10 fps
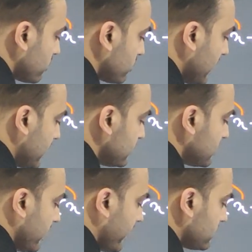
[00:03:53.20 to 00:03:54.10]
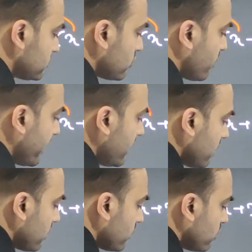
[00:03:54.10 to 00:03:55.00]
So that is x square
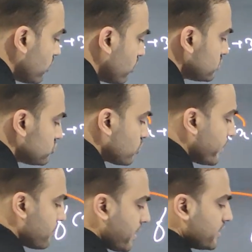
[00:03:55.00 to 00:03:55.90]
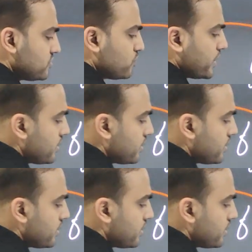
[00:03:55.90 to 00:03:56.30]
whole square minus